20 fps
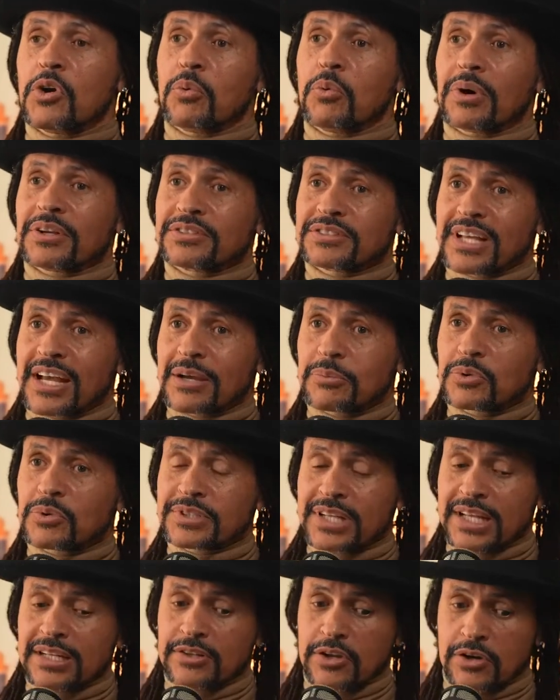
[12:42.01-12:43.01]
While
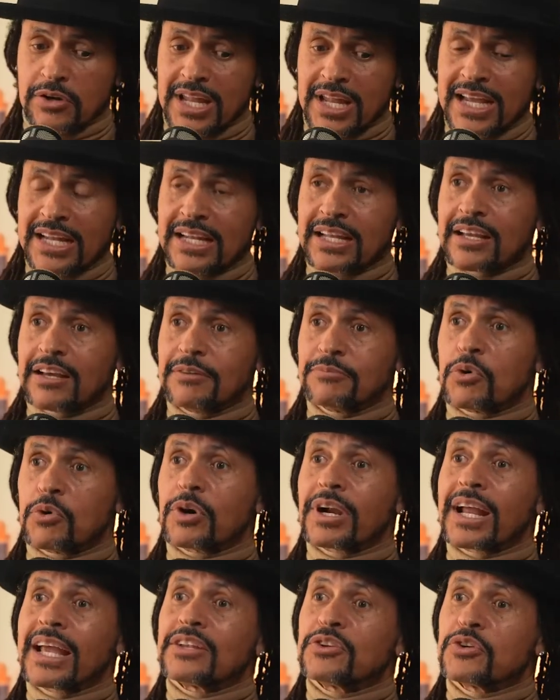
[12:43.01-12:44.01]
simultaneously they're lighting up
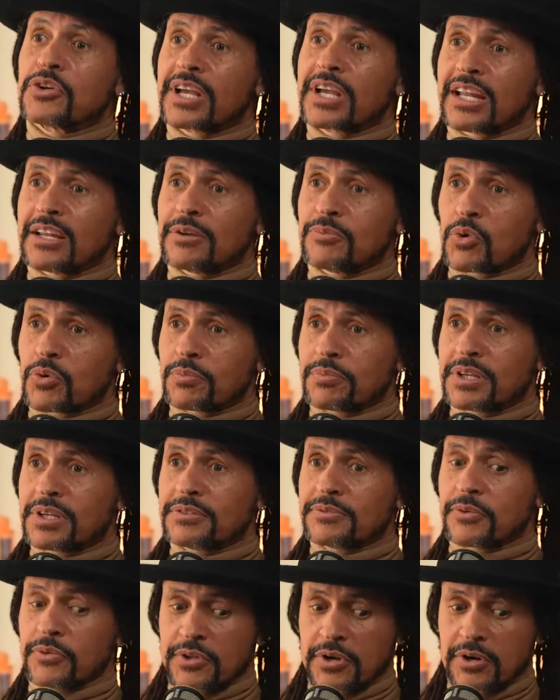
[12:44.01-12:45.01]
more and you're getting more
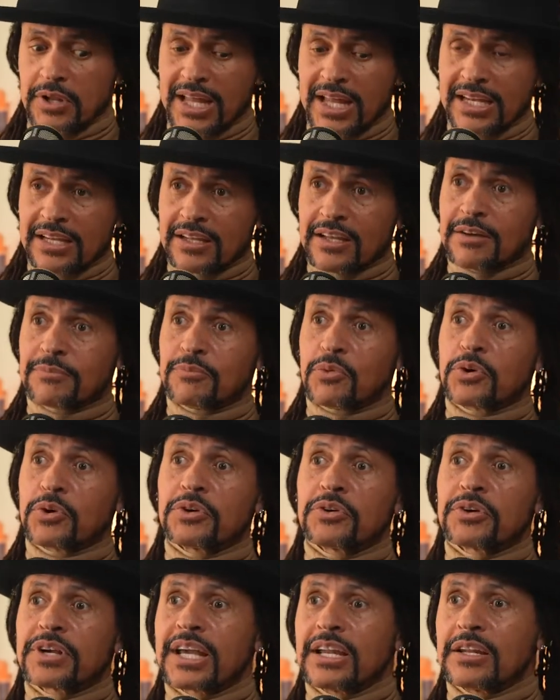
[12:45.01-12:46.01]
peaceful. They're lighting up more,
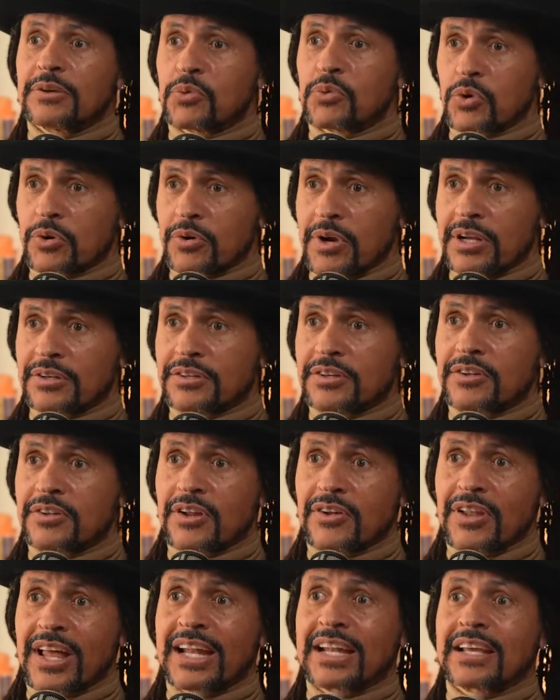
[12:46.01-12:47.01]
you're getting more grounded.
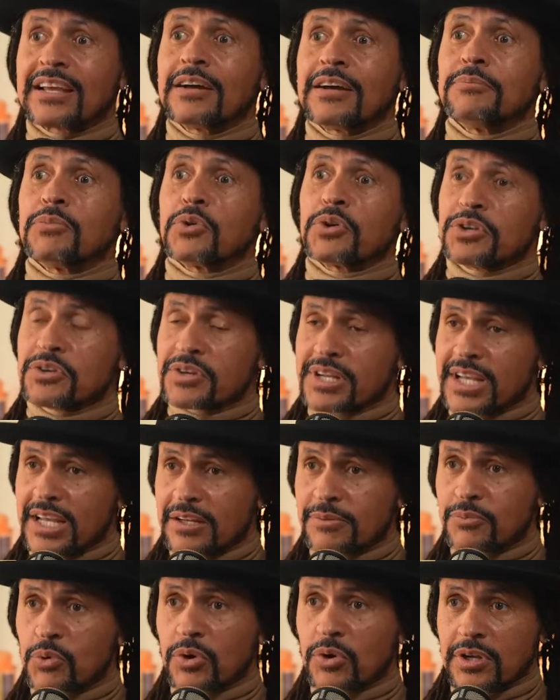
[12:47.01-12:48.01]
They're lighting up more, you're
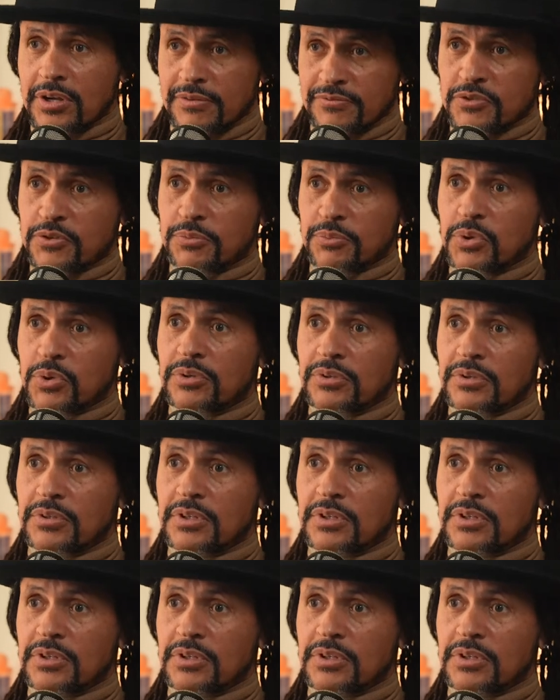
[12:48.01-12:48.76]
getting more comfortable.